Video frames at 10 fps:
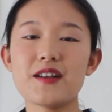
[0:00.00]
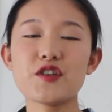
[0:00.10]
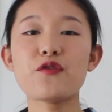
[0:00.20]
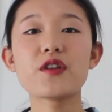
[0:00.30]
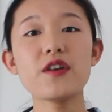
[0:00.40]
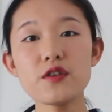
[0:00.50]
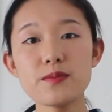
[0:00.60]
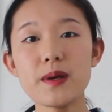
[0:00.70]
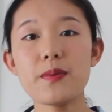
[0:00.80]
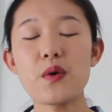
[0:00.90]
So for
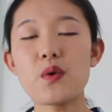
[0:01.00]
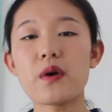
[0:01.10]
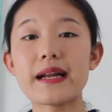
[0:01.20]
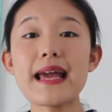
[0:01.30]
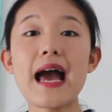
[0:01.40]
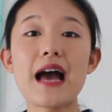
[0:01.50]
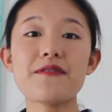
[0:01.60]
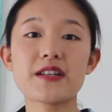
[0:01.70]
those people who already have